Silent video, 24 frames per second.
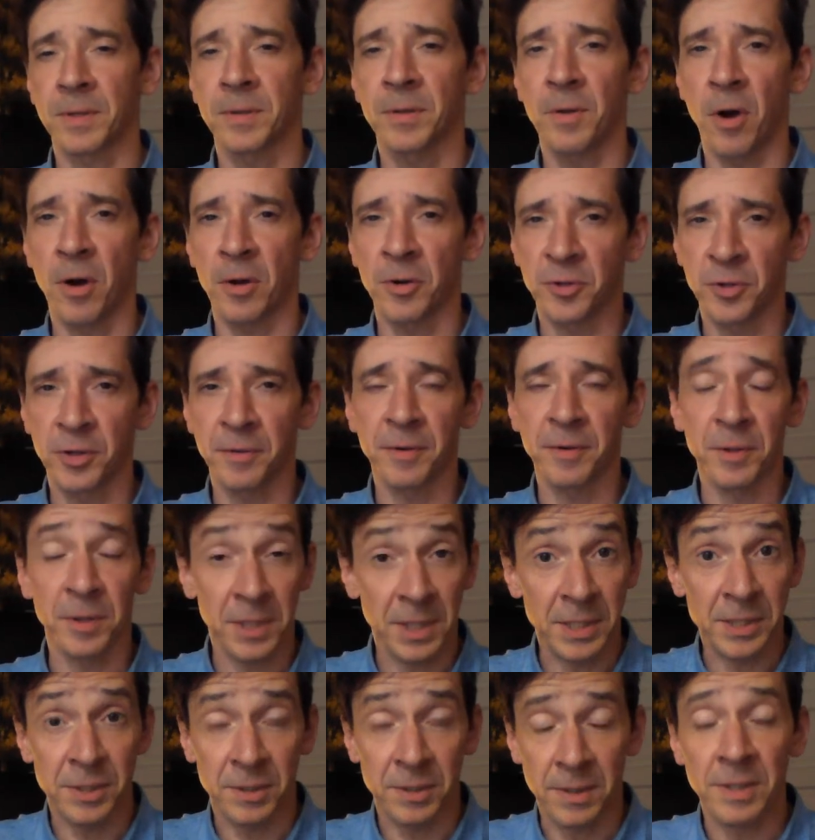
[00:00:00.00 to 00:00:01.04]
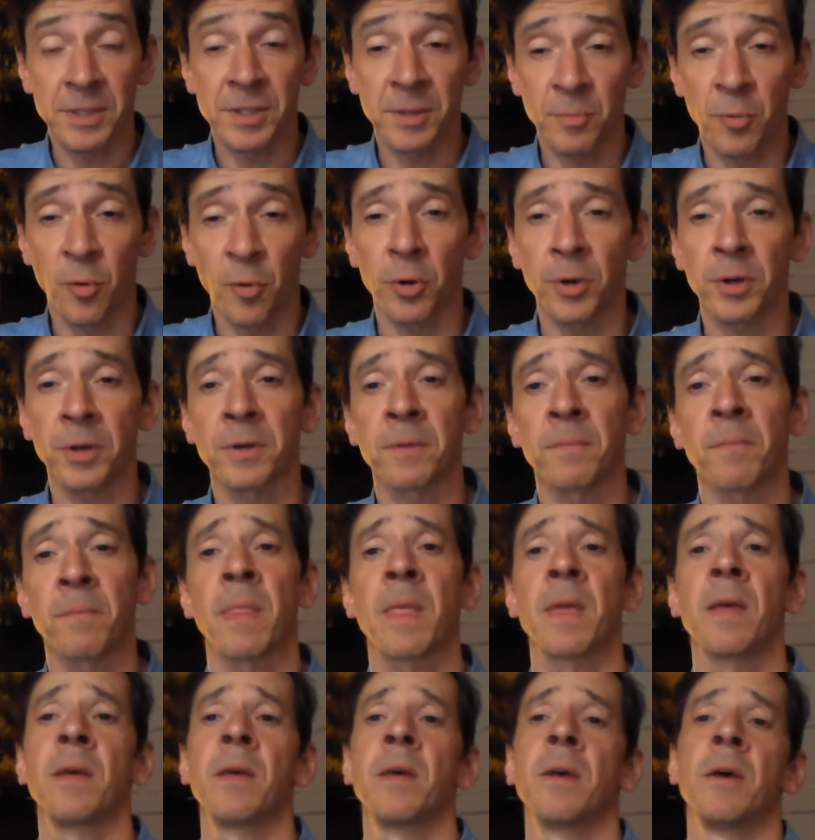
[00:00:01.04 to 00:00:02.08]
non-trivially. It's important.
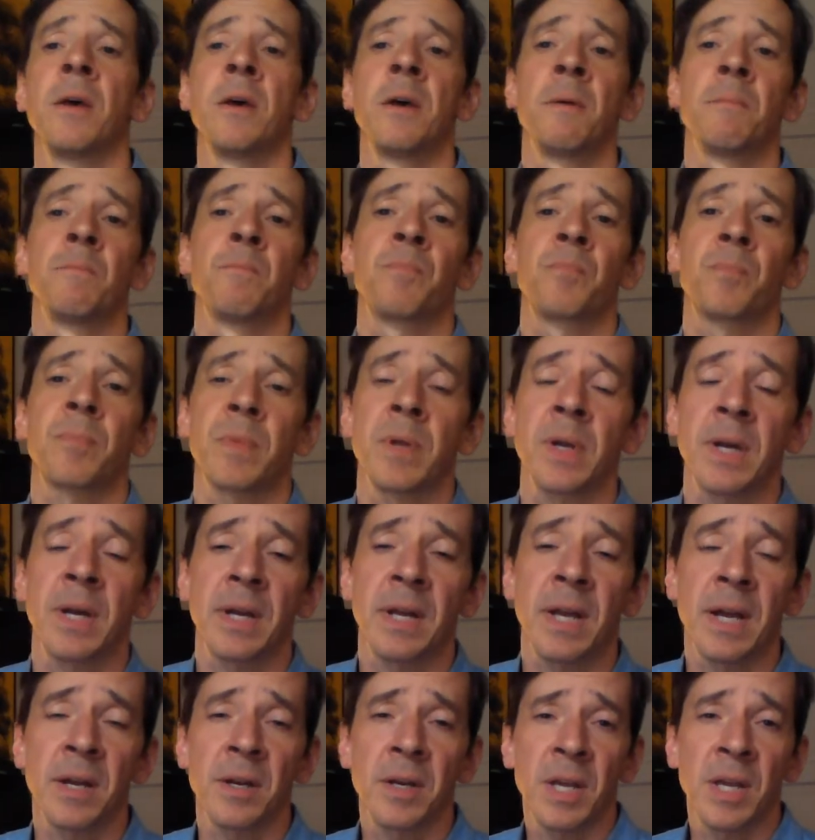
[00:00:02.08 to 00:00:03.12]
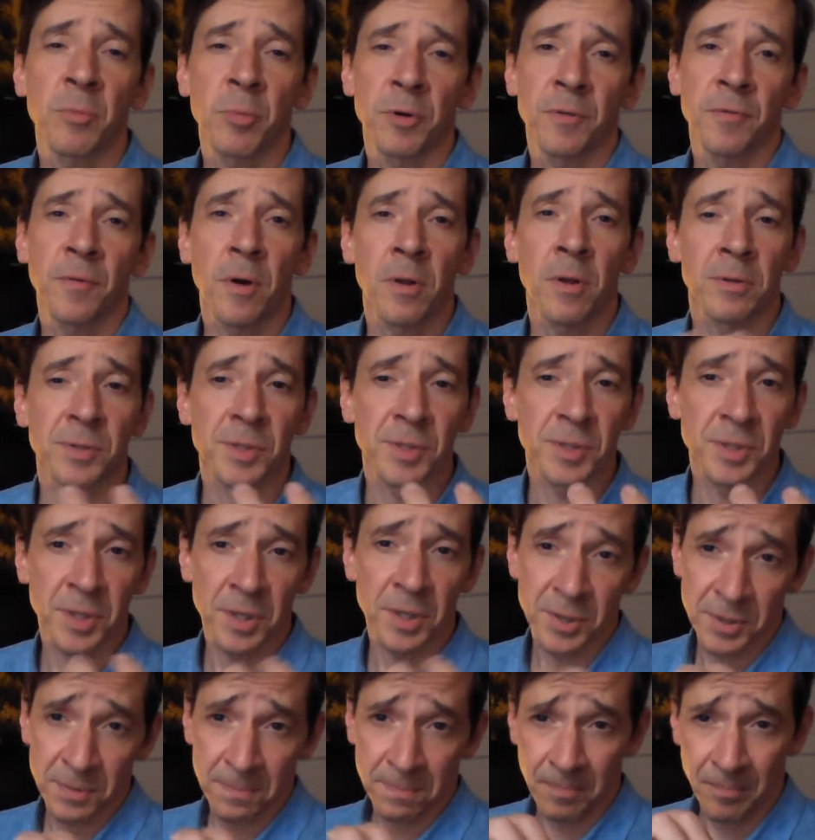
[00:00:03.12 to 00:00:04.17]
And what follows is
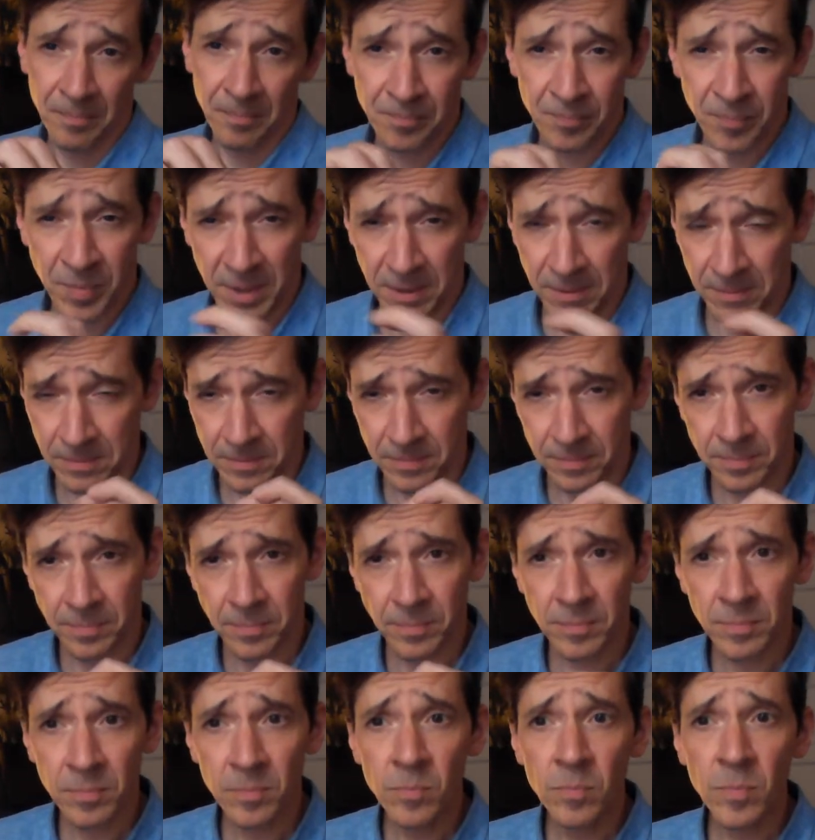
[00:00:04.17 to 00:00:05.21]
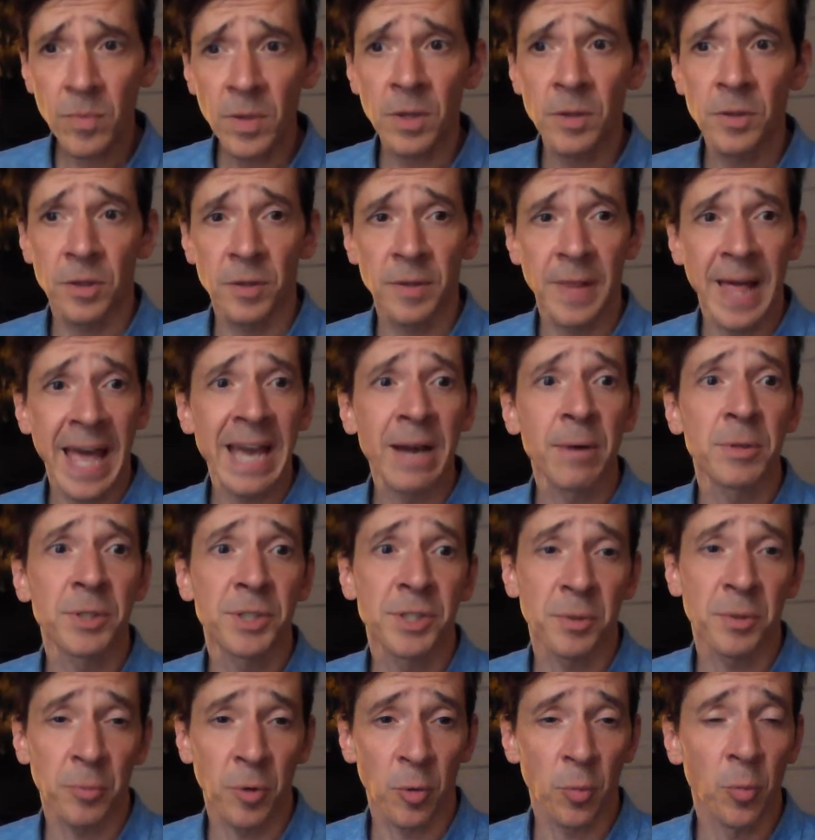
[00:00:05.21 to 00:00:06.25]
this: the
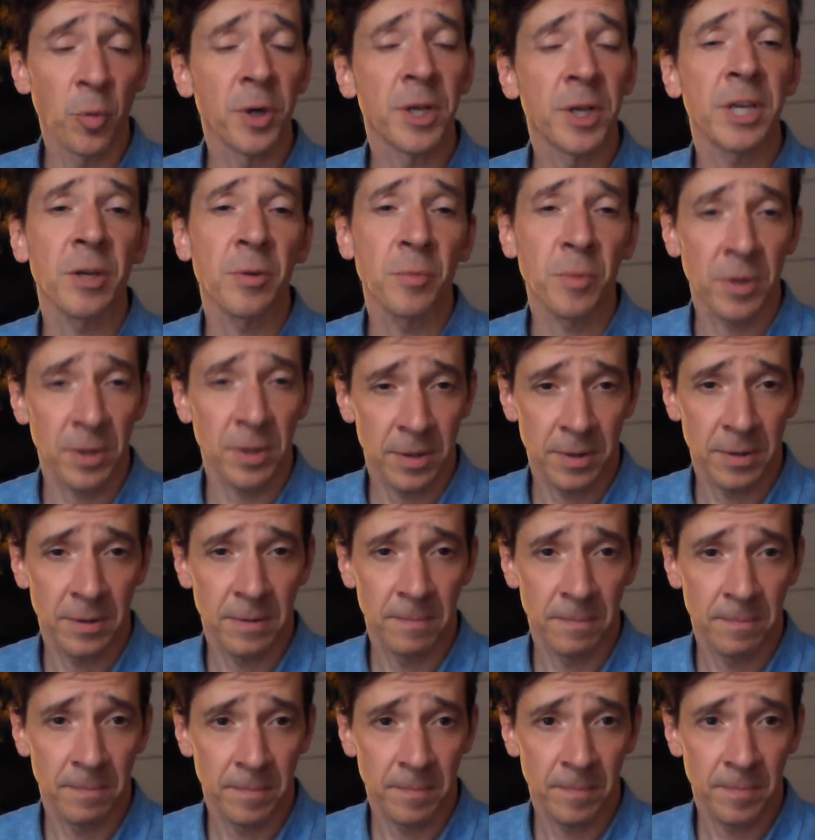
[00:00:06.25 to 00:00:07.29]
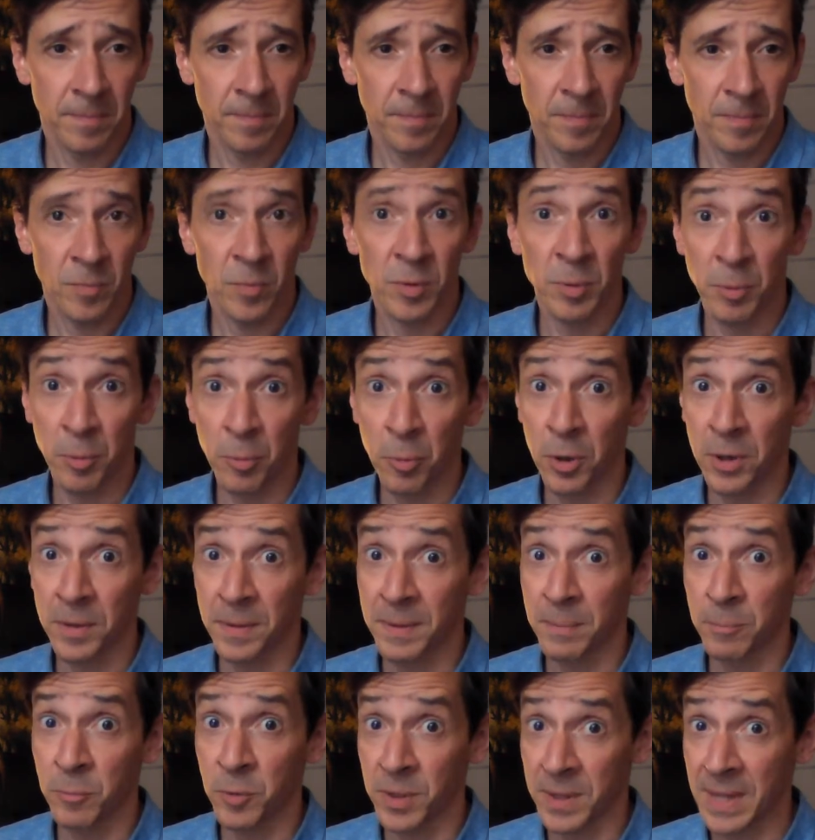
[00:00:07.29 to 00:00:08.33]
language that we're working with when we work
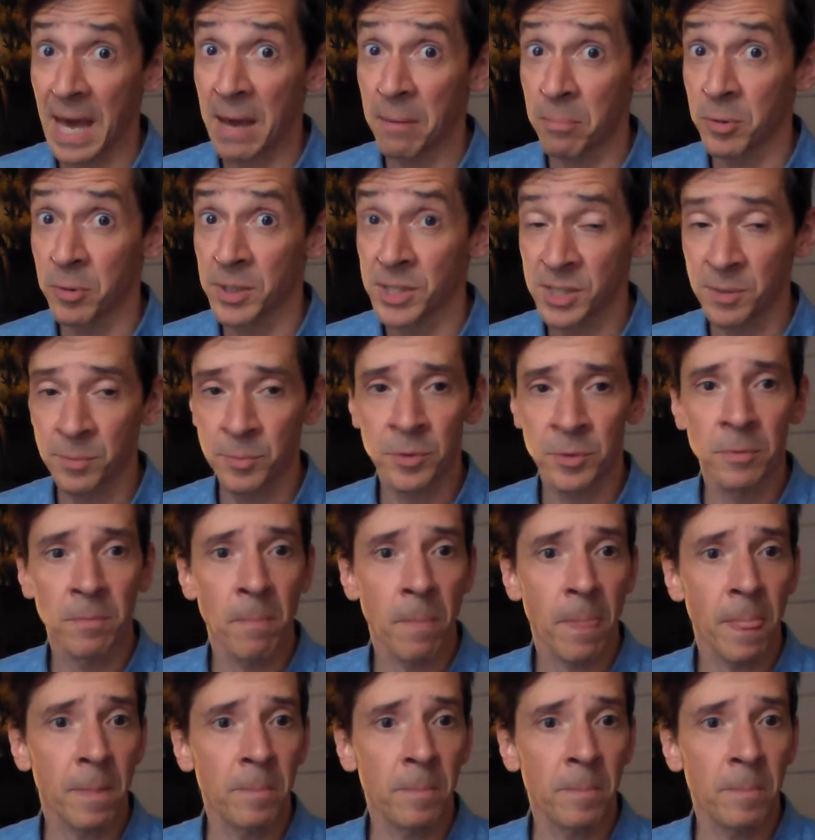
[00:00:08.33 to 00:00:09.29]
with that principle